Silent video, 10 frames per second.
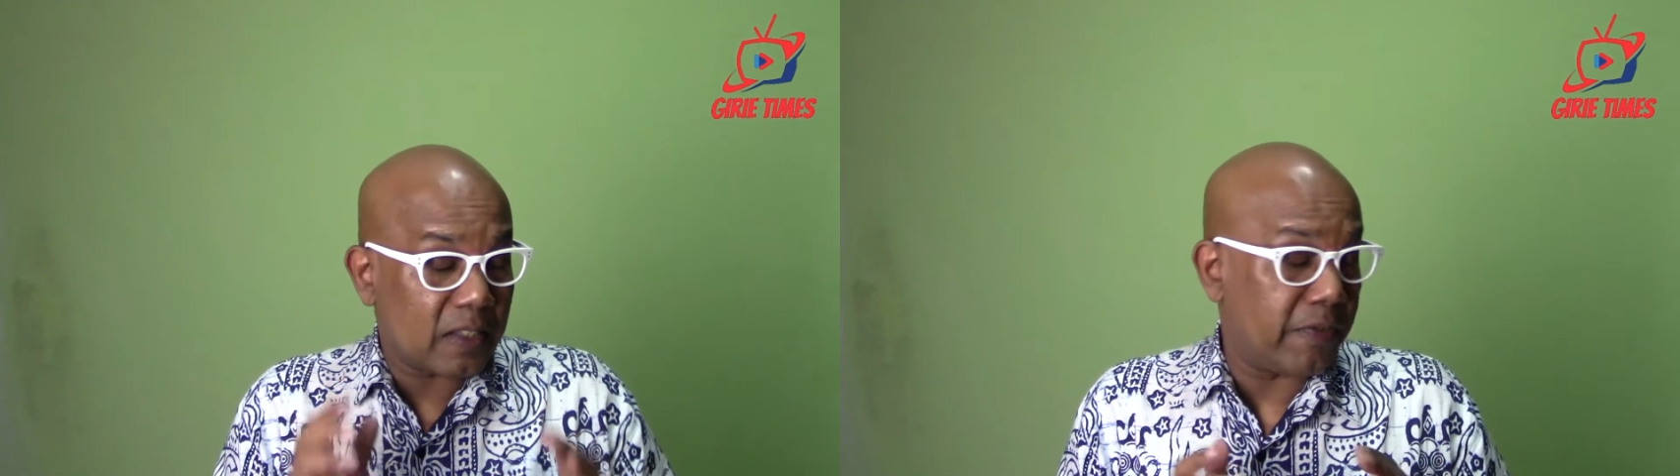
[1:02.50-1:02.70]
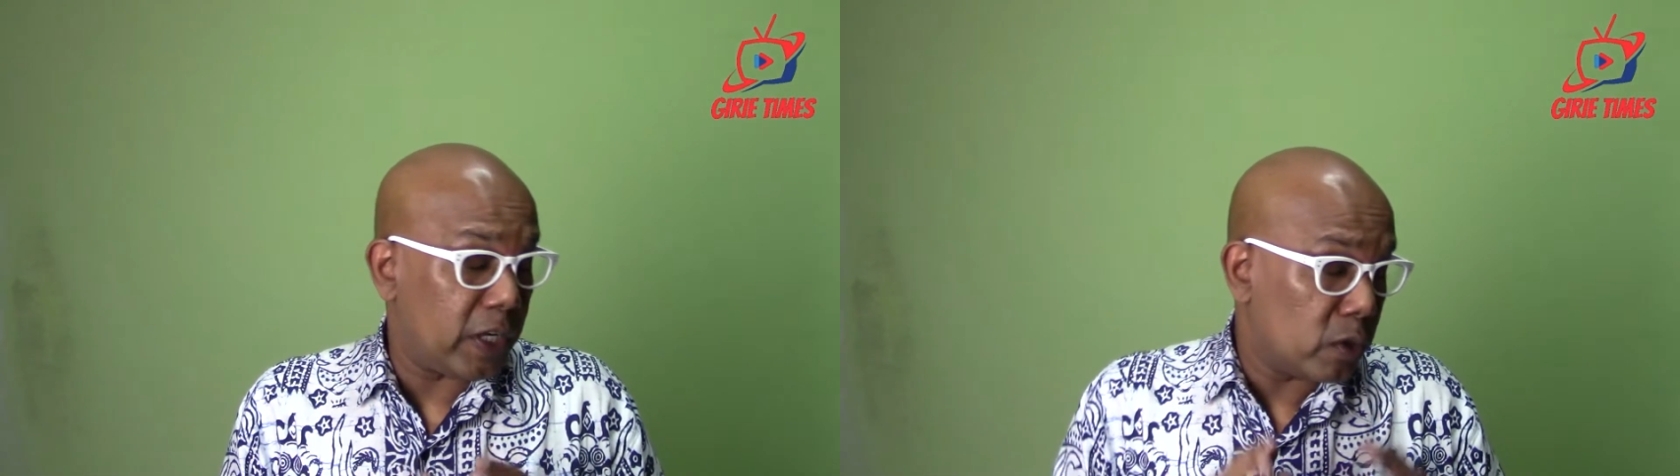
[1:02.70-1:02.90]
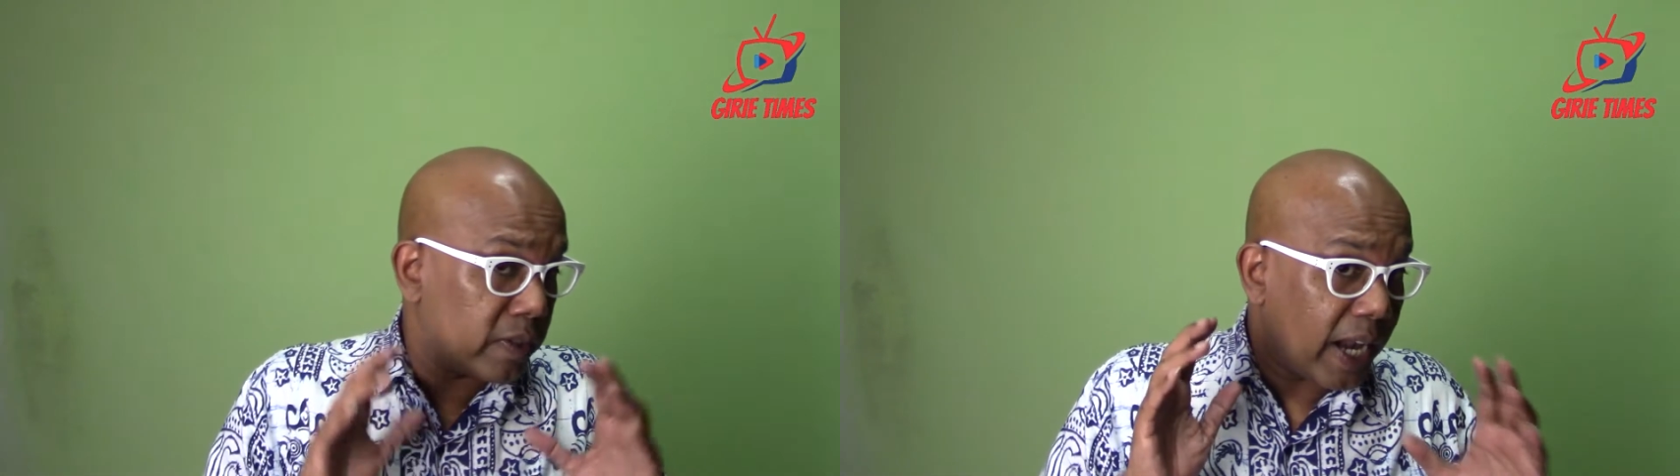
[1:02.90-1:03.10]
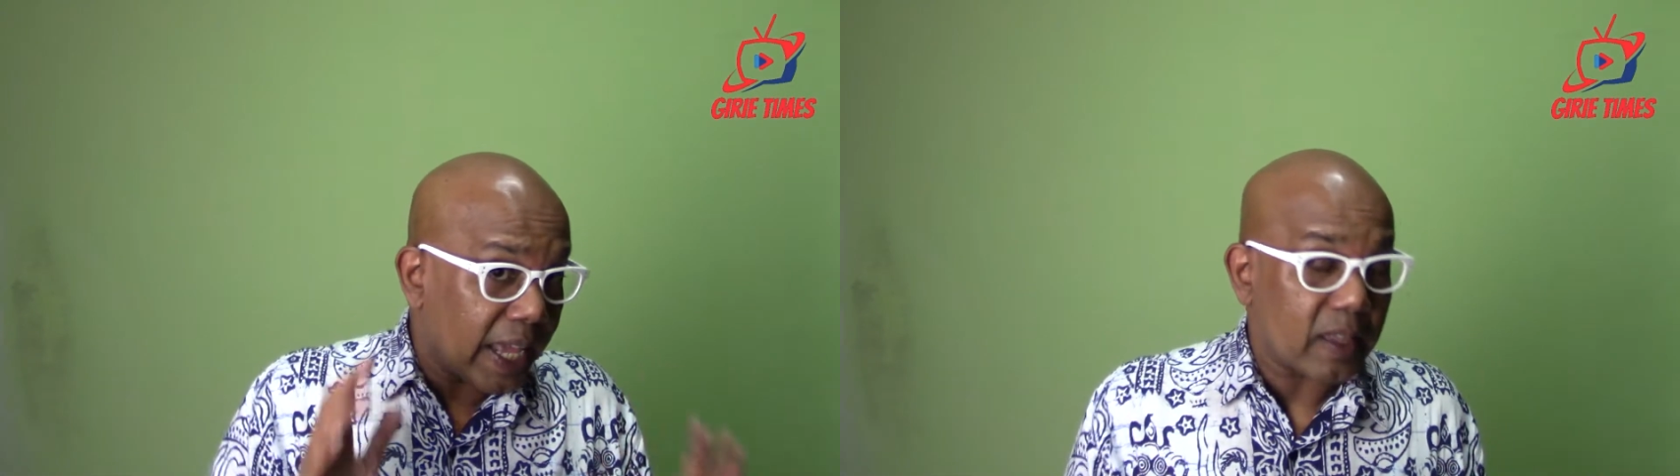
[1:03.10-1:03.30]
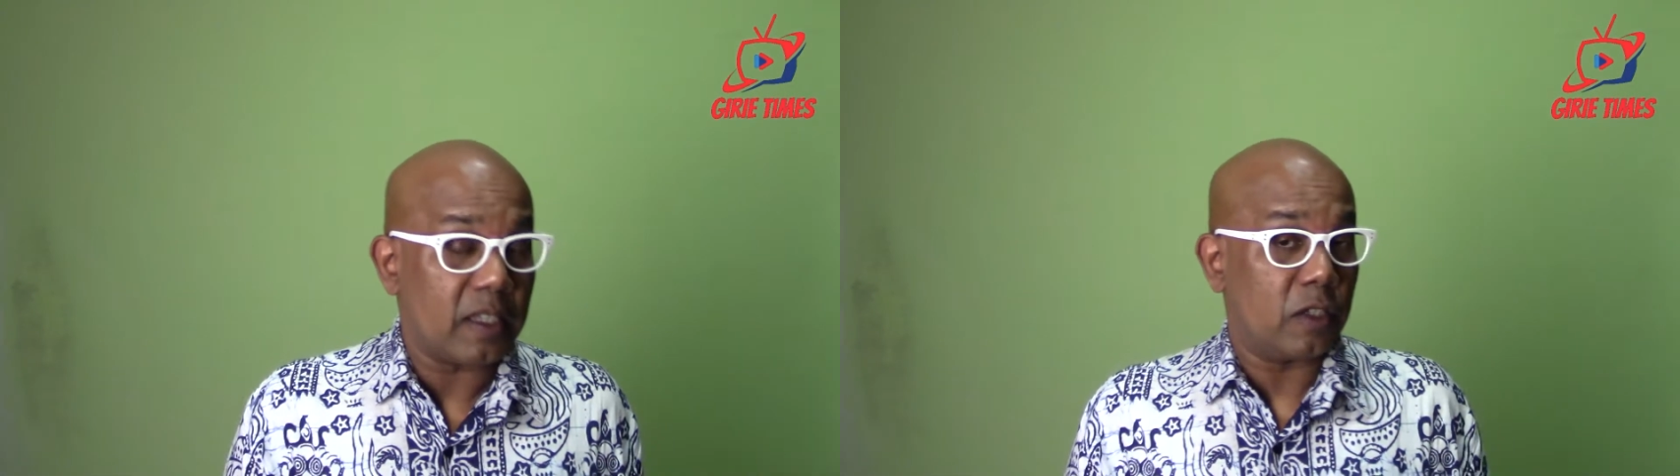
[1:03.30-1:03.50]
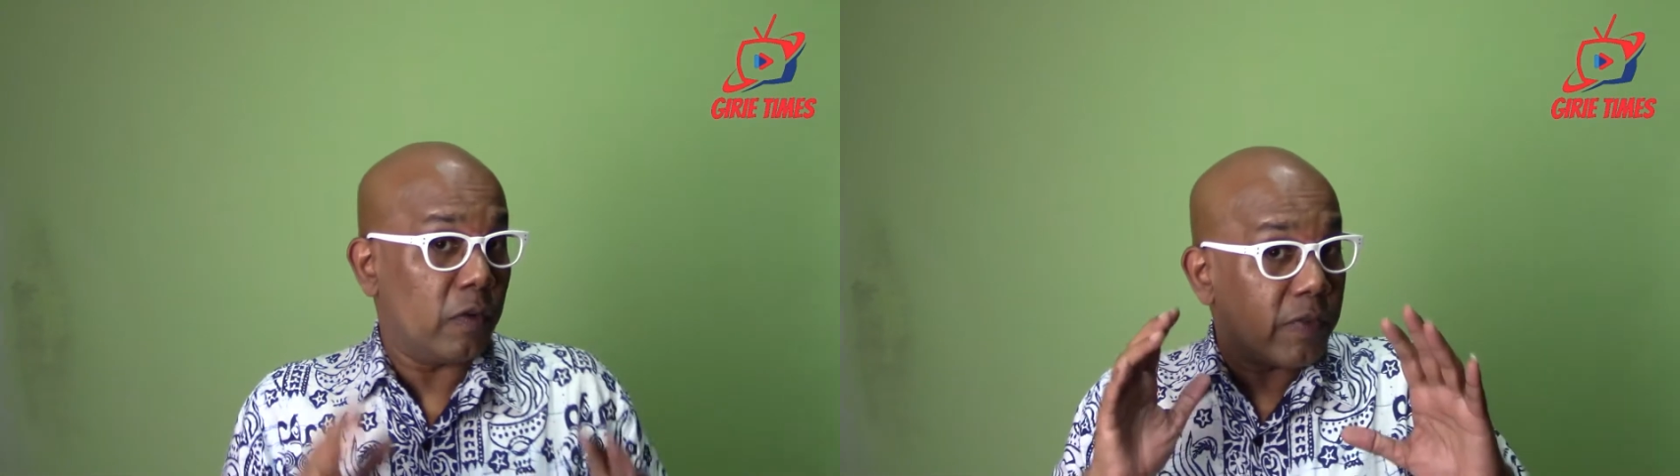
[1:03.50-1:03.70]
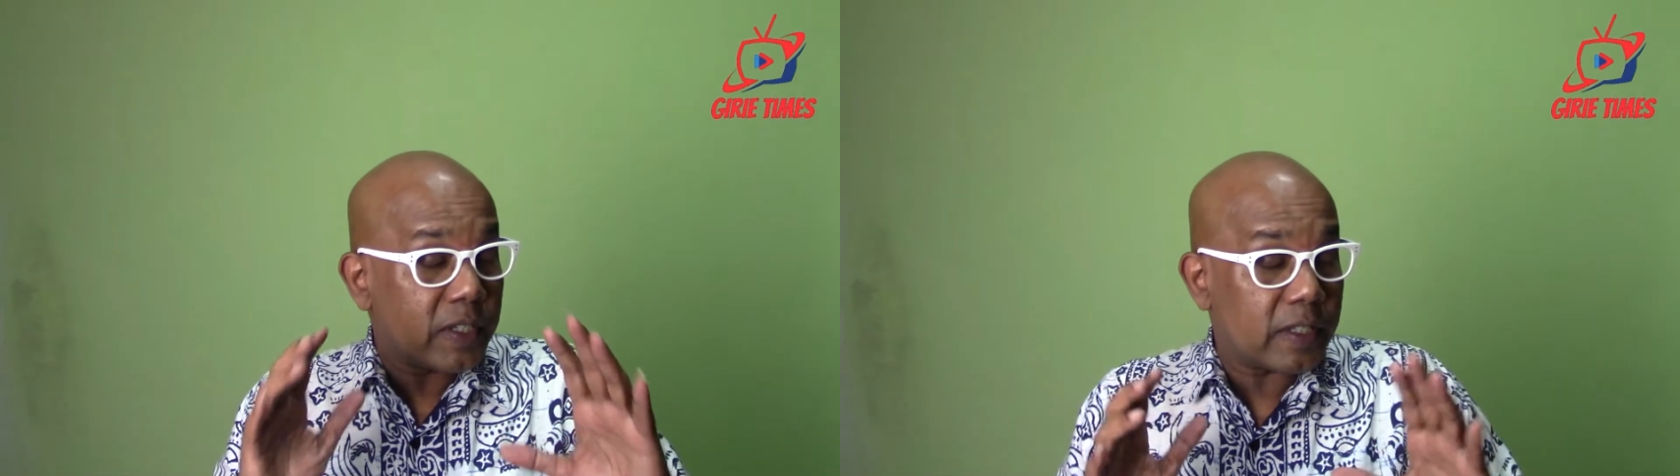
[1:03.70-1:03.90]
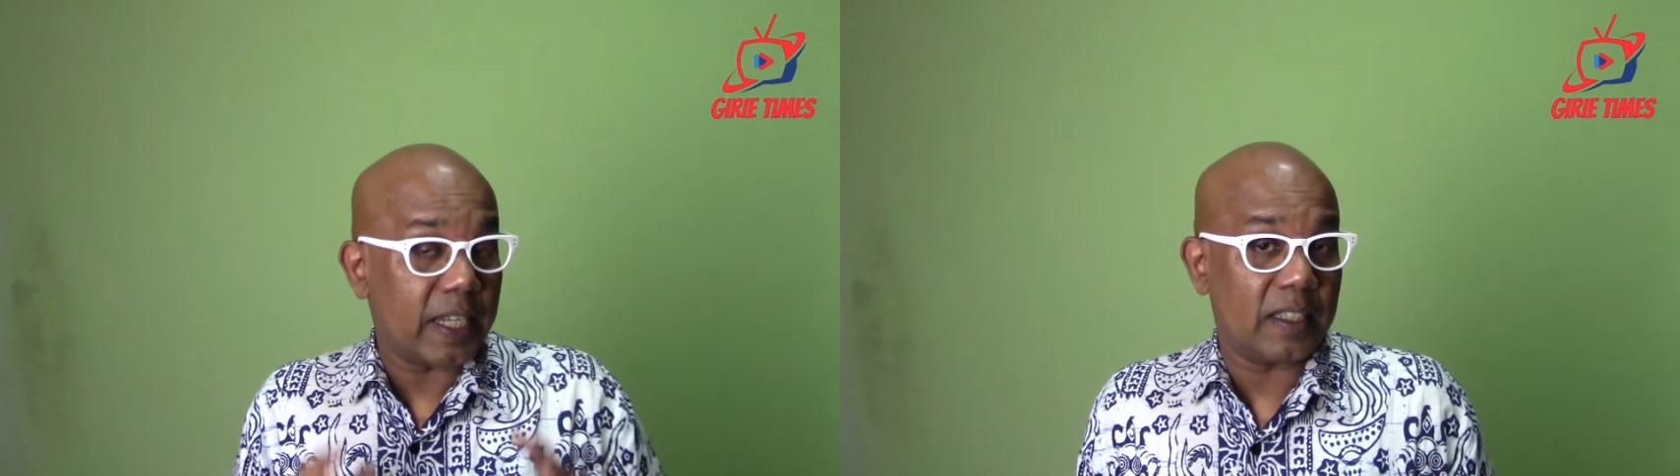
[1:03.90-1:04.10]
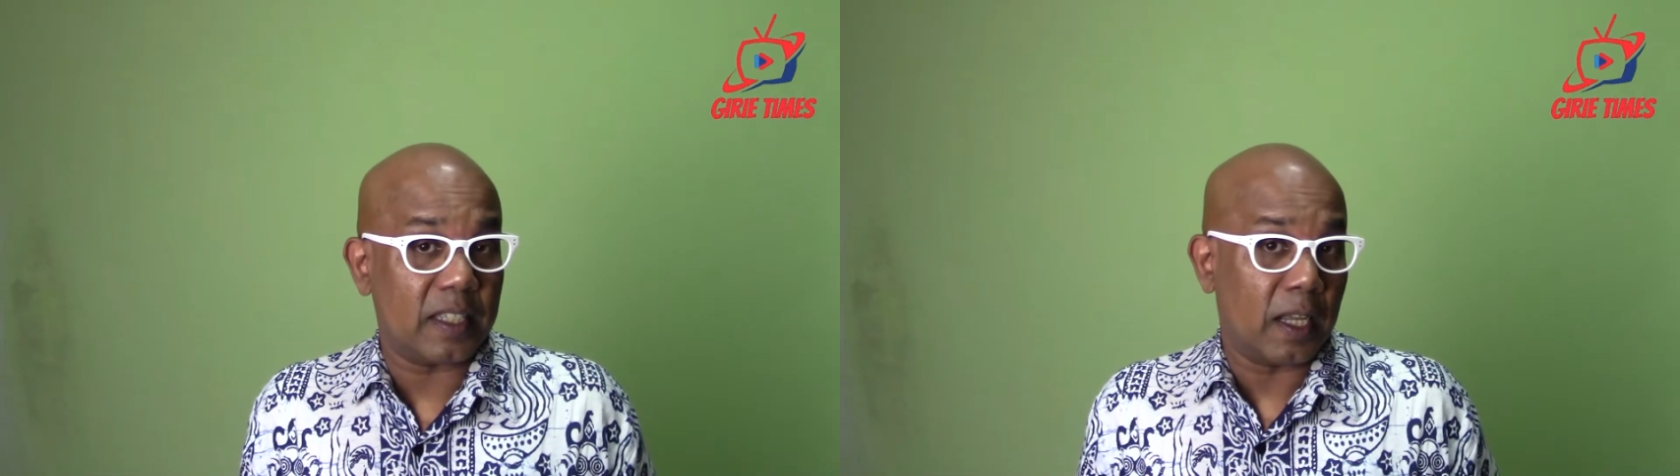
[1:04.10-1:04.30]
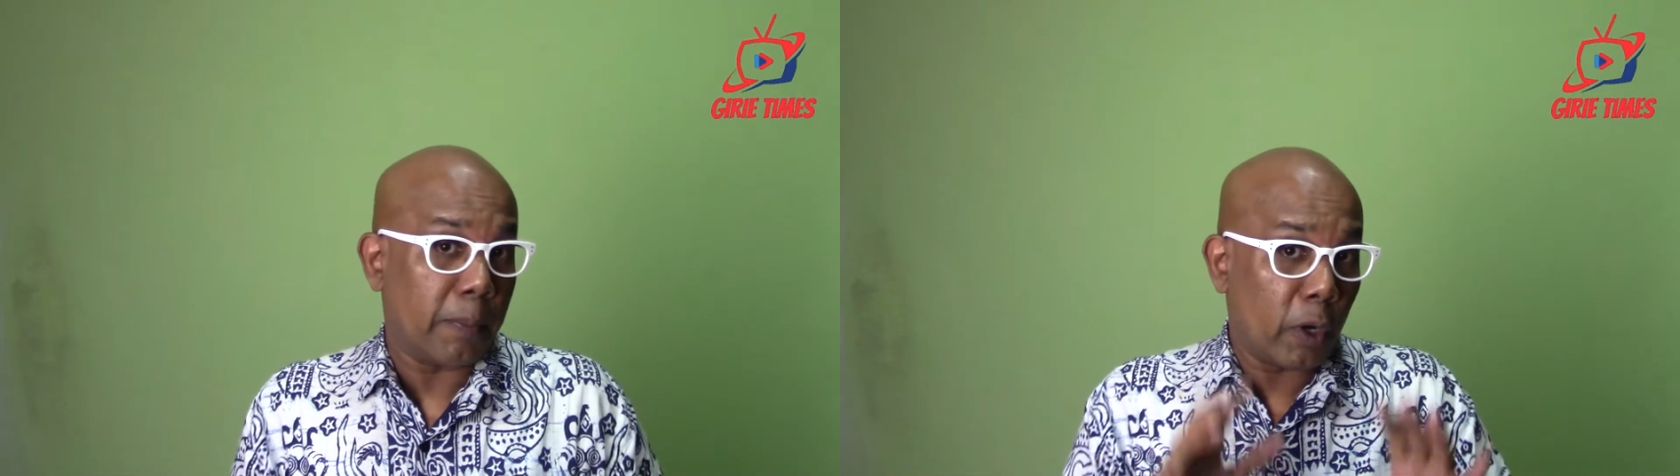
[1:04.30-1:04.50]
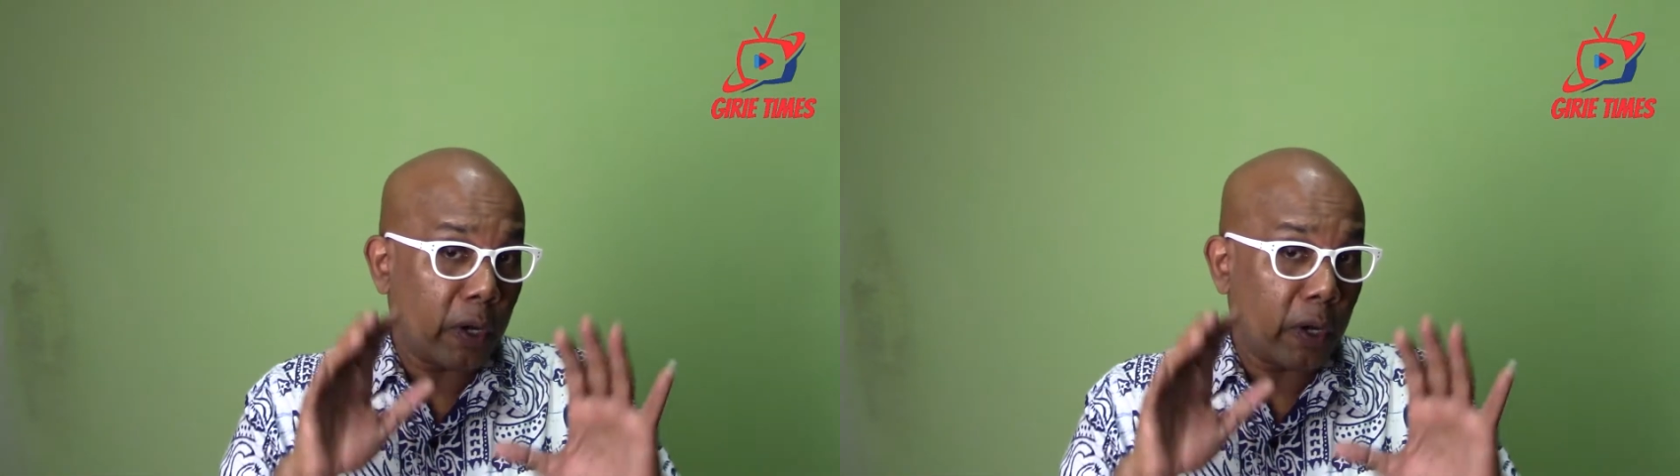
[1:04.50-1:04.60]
videos like this on visiting Singapore,